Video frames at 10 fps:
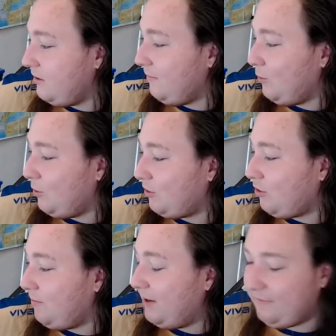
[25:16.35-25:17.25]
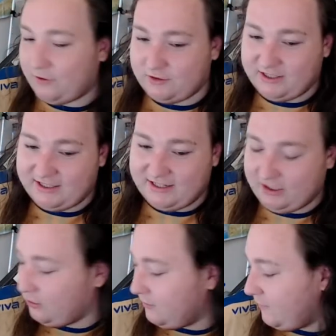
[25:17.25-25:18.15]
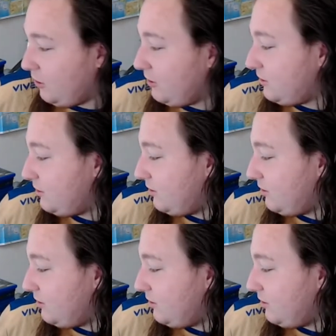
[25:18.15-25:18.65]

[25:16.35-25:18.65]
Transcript: Mortal Kombat vs DC Universe,